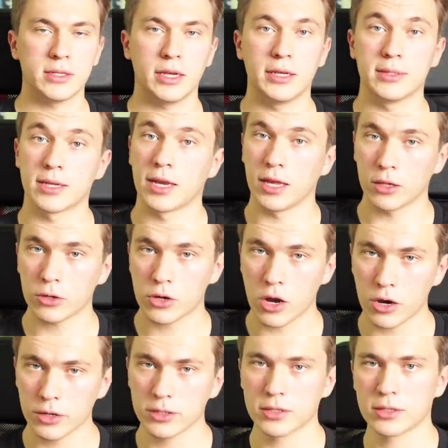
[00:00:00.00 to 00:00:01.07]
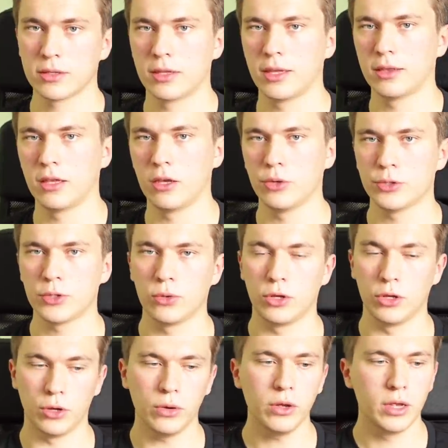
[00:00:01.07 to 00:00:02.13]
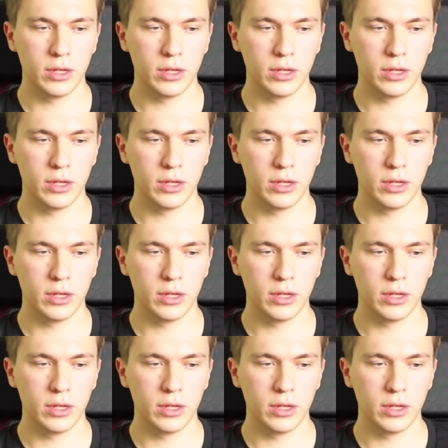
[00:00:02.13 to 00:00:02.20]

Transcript: is Killer Cards, that they also, you know,